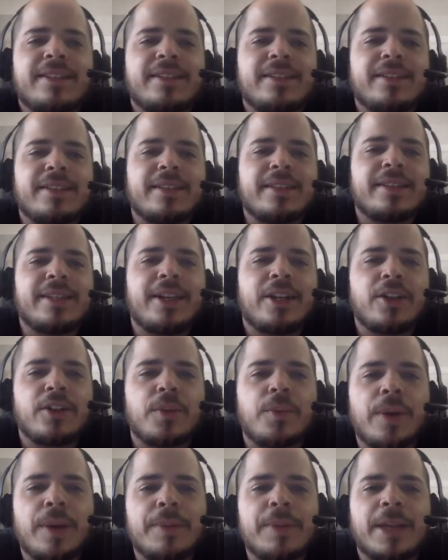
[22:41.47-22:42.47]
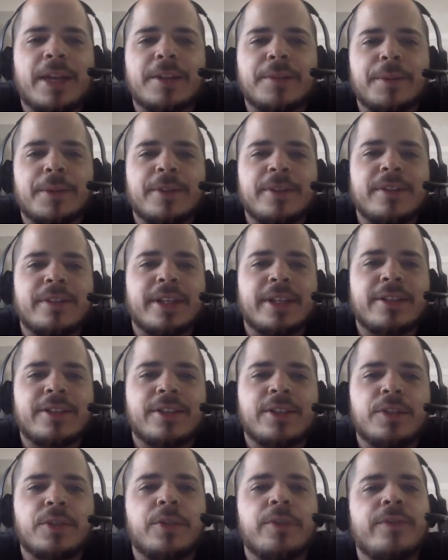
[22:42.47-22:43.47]
Din- Disney held a webcast
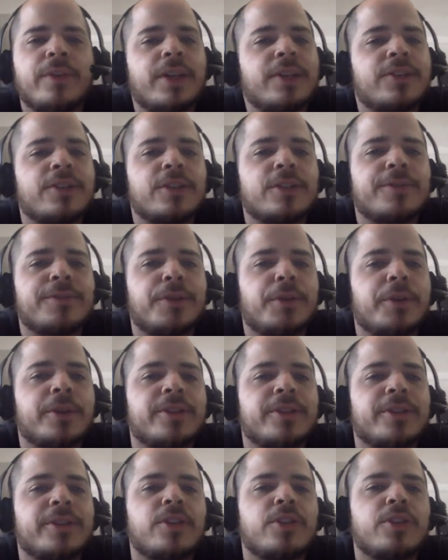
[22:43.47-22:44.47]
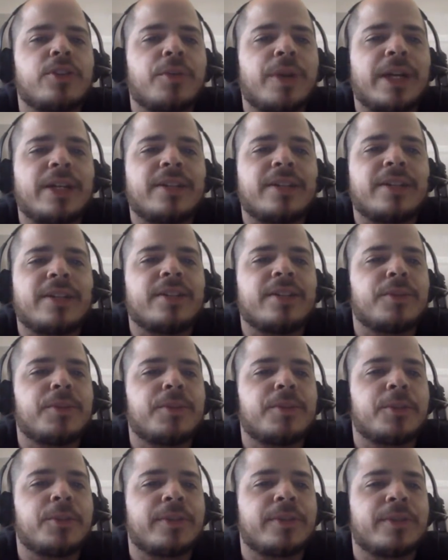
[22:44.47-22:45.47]
presentation to investors focused on their
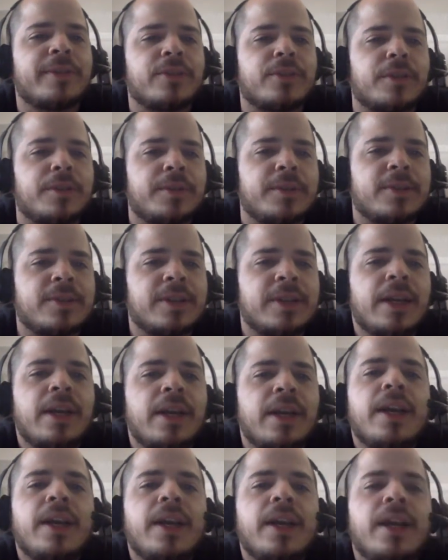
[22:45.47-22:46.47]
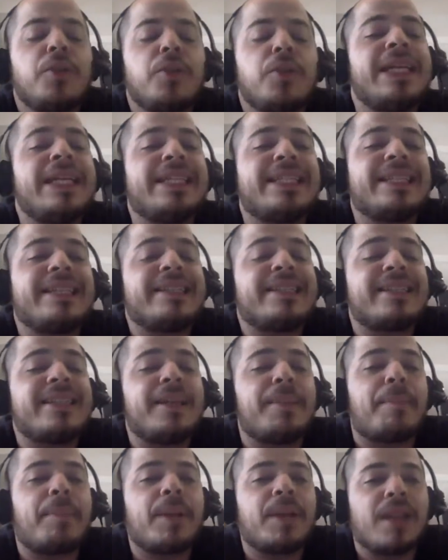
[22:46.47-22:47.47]
direct-to-consumer streaming service, including
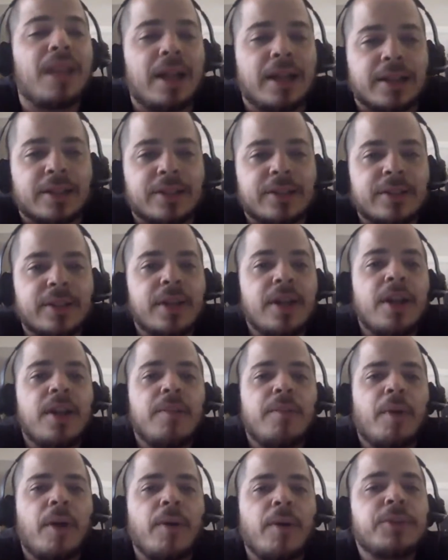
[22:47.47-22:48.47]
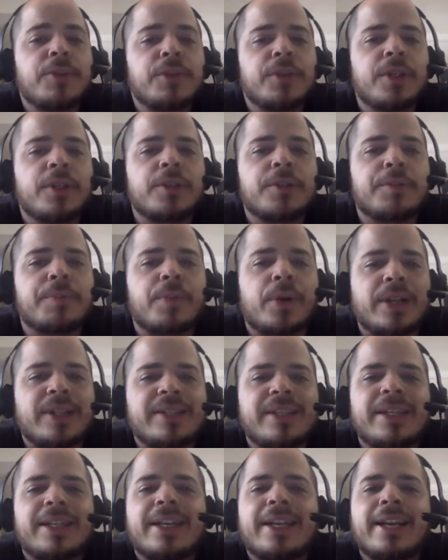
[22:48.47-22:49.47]
Disney Plus. Marvel Studios
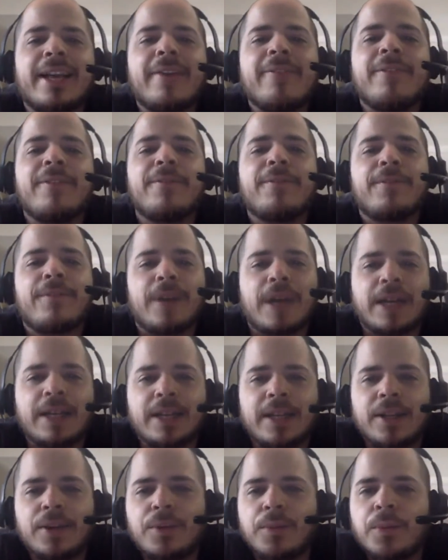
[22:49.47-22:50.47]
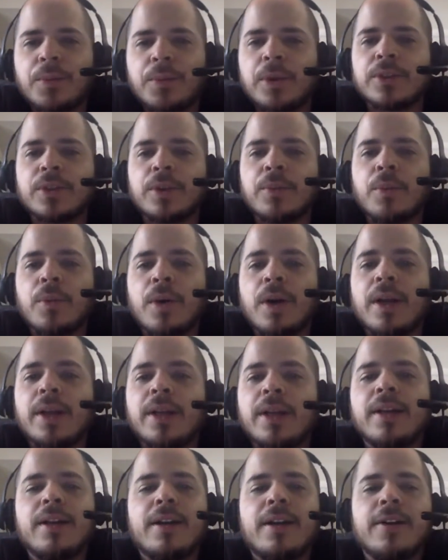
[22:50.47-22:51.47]
president Kevin Feige was
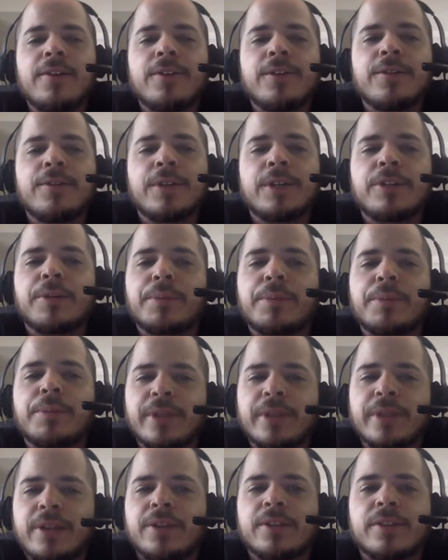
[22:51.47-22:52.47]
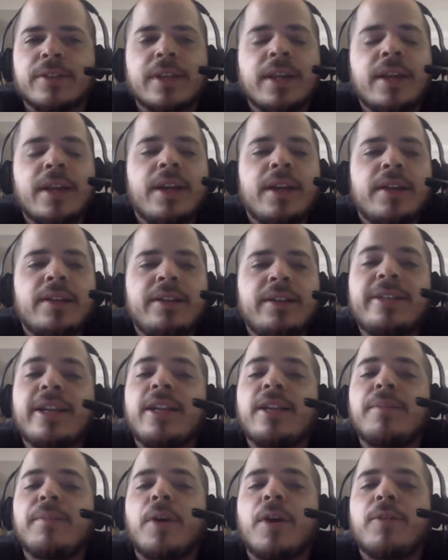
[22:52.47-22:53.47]
one of the feature presenters.
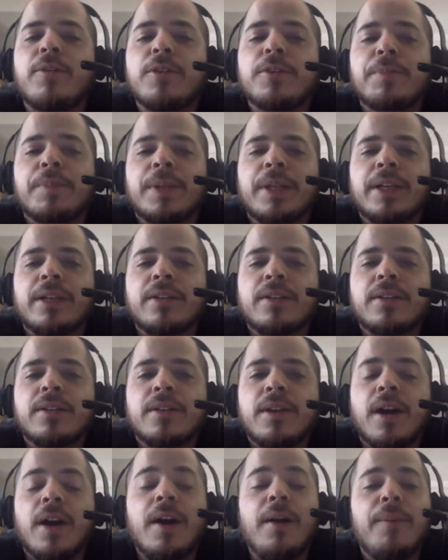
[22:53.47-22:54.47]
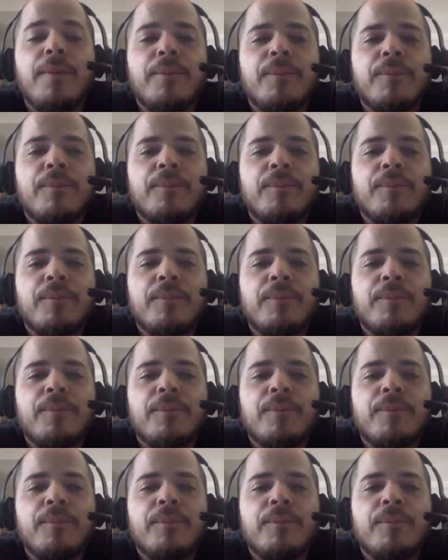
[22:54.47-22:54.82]
November 12th. Huh?